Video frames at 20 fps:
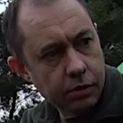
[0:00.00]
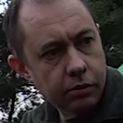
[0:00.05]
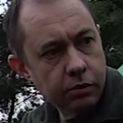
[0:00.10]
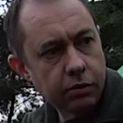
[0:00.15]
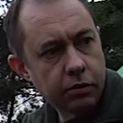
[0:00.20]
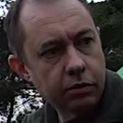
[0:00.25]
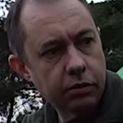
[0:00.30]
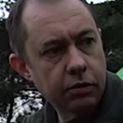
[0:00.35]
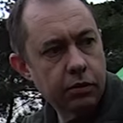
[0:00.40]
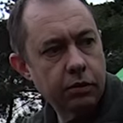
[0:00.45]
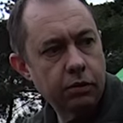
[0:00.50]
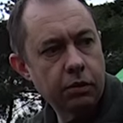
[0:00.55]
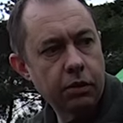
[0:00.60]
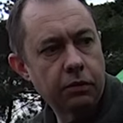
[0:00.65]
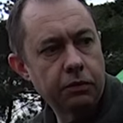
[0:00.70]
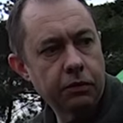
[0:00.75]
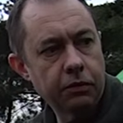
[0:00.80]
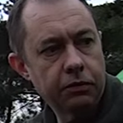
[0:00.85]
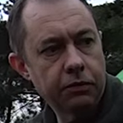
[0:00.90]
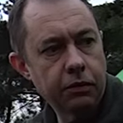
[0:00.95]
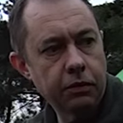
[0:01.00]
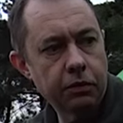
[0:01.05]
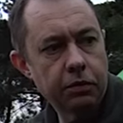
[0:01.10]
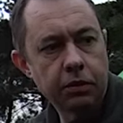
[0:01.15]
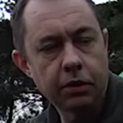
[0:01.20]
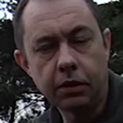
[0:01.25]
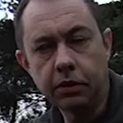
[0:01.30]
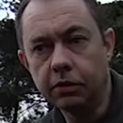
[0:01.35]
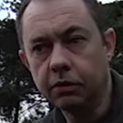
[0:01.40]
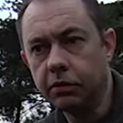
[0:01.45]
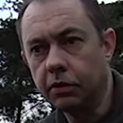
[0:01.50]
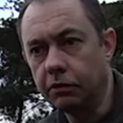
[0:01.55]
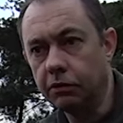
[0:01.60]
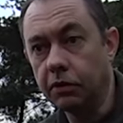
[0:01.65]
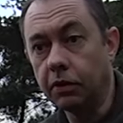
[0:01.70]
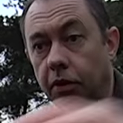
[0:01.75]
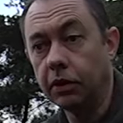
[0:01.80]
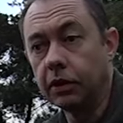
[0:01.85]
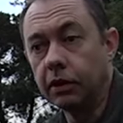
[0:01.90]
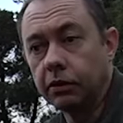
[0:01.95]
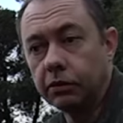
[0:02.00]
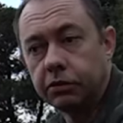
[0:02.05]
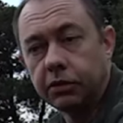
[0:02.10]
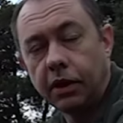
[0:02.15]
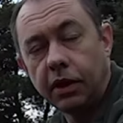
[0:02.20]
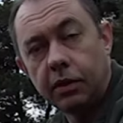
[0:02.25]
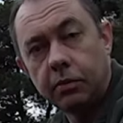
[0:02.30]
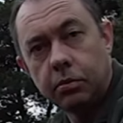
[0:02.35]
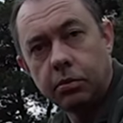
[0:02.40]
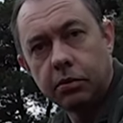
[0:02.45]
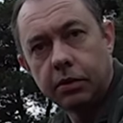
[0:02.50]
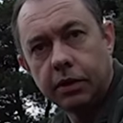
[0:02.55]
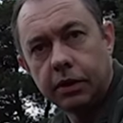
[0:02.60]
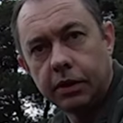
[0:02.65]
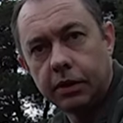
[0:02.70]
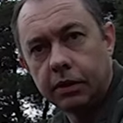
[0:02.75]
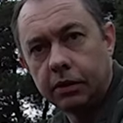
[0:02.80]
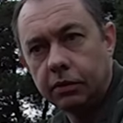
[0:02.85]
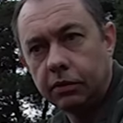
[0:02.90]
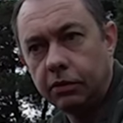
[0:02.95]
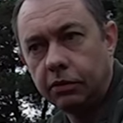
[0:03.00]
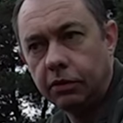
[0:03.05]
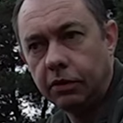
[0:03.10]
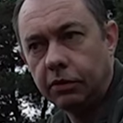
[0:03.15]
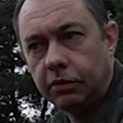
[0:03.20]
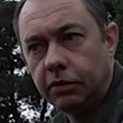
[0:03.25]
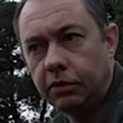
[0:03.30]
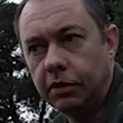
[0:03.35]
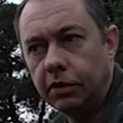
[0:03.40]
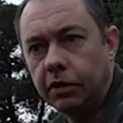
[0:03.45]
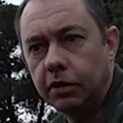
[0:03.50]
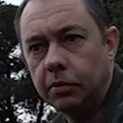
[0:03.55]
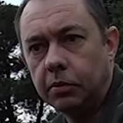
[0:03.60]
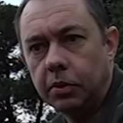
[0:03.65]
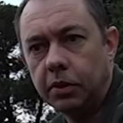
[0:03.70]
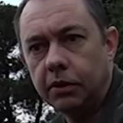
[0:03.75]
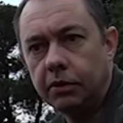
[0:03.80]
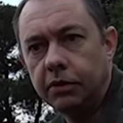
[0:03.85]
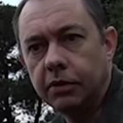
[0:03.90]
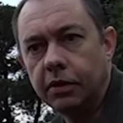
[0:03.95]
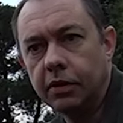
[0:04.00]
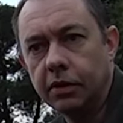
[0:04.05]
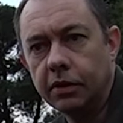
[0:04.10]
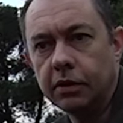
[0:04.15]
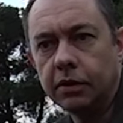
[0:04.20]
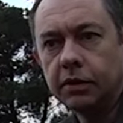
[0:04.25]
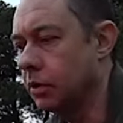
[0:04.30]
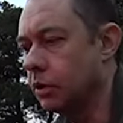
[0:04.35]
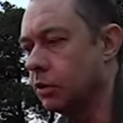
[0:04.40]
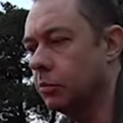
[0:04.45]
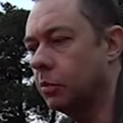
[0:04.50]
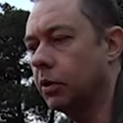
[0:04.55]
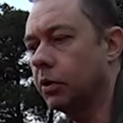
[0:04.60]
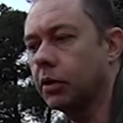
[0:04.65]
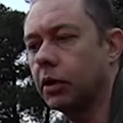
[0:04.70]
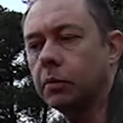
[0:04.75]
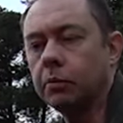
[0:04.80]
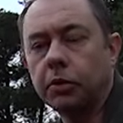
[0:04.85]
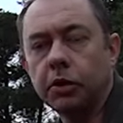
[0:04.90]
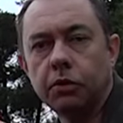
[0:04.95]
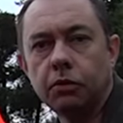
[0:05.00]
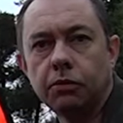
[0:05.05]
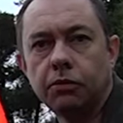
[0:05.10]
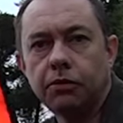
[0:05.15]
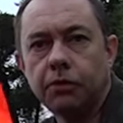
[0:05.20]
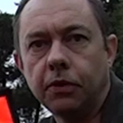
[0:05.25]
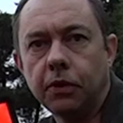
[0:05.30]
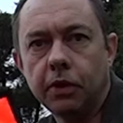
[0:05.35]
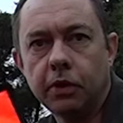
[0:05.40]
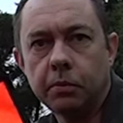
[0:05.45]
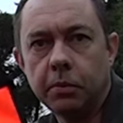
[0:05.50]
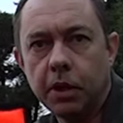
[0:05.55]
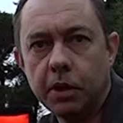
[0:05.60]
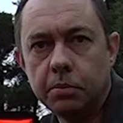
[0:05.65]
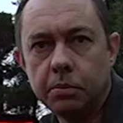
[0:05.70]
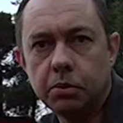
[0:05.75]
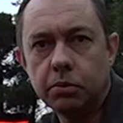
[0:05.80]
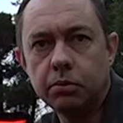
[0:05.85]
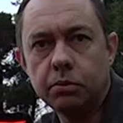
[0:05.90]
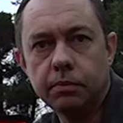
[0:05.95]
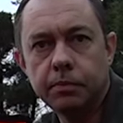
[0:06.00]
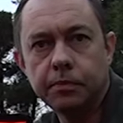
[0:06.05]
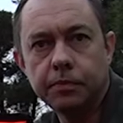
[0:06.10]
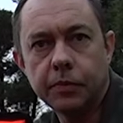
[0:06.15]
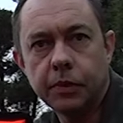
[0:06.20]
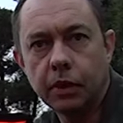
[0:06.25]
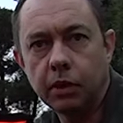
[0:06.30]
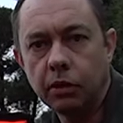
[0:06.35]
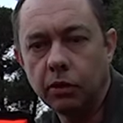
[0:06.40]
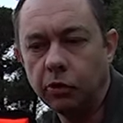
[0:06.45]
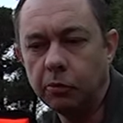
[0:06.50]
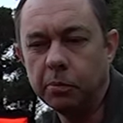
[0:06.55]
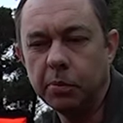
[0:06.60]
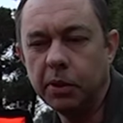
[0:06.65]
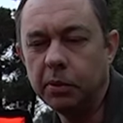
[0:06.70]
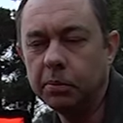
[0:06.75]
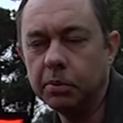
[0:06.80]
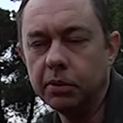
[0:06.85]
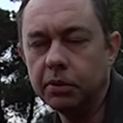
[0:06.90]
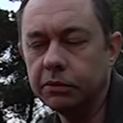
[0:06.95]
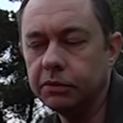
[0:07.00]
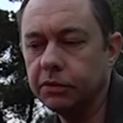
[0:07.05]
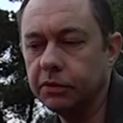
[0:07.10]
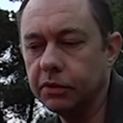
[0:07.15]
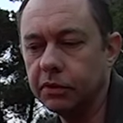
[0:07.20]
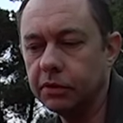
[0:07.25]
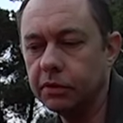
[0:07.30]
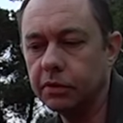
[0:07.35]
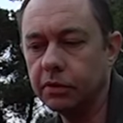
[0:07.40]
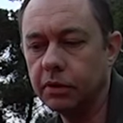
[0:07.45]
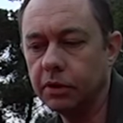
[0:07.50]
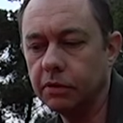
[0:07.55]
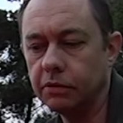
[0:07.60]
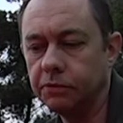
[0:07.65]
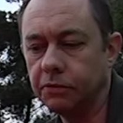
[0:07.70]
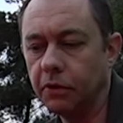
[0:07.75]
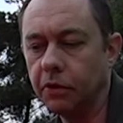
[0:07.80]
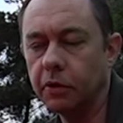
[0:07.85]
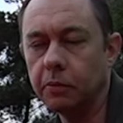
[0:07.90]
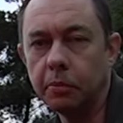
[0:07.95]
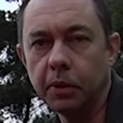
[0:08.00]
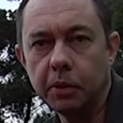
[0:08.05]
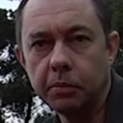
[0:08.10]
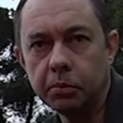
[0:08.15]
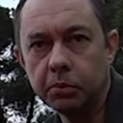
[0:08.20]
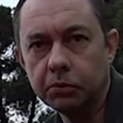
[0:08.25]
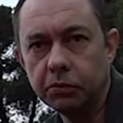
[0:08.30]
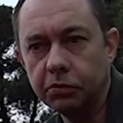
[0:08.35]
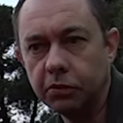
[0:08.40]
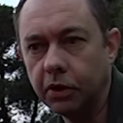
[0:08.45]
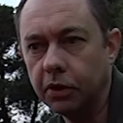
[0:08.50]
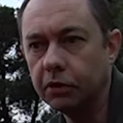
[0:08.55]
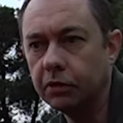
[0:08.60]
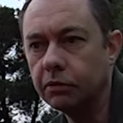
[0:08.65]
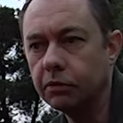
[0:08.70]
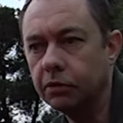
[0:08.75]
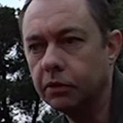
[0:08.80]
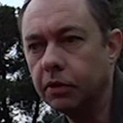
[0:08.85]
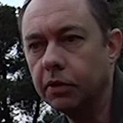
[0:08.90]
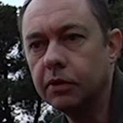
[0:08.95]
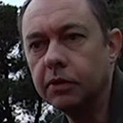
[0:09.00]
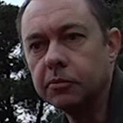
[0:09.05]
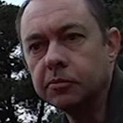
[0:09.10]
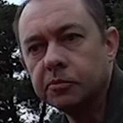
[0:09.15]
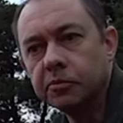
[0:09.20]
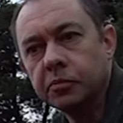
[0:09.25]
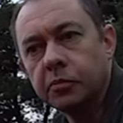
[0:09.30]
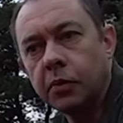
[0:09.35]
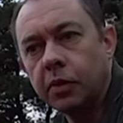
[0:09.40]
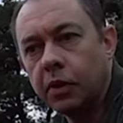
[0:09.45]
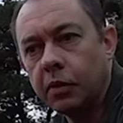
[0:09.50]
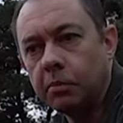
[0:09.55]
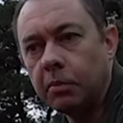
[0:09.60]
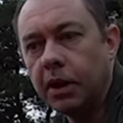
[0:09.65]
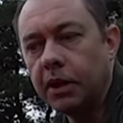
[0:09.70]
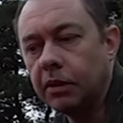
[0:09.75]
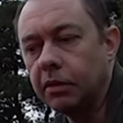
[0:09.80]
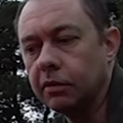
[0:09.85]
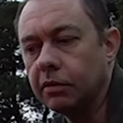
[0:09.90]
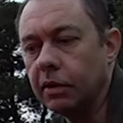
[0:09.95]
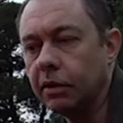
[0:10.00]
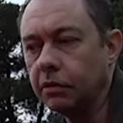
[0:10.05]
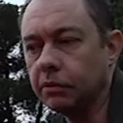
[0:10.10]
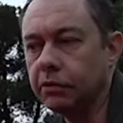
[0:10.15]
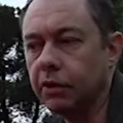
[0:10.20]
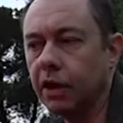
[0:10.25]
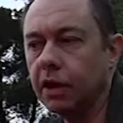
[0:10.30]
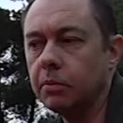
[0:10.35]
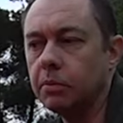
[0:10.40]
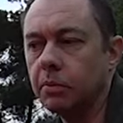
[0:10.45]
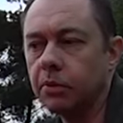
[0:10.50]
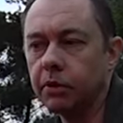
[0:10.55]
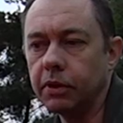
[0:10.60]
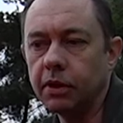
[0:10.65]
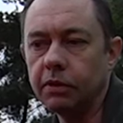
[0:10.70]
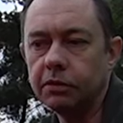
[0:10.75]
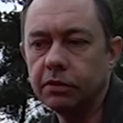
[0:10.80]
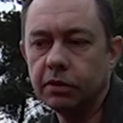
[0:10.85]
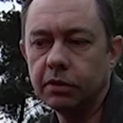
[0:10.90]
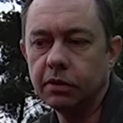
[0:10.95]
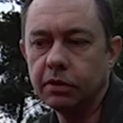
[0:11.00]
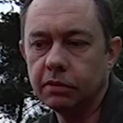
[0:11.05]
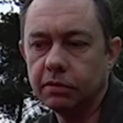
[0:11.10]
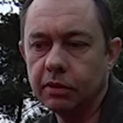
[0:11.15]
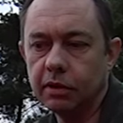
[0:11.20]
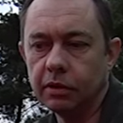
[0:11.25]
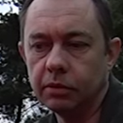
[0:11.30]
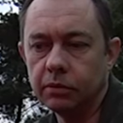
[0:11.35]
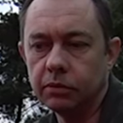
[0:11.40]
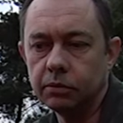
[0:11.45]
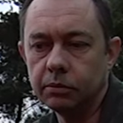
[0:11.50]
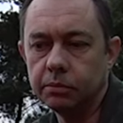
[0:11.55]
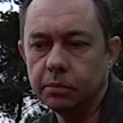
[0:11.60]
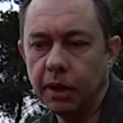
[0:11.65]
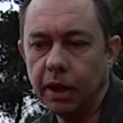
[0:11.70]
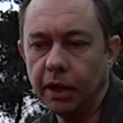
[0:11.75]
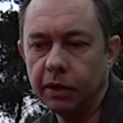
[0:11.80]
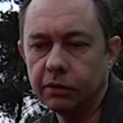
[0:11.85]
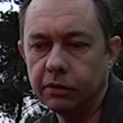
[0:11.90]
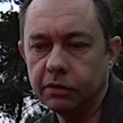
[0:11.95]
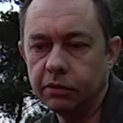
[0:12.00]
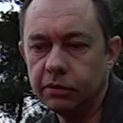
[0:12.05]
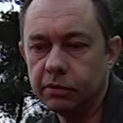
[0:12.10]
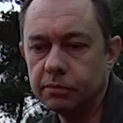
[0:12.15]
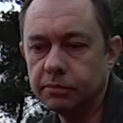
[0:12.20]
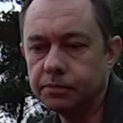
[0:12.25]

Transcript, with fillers: Just going to go over a few things. I've got a little table here, you can just see in the picture, it's by a company called Fire Maple. A lot of people have seen uh, Fire Maple stoves, but they make this little table. It goes in this little pouch,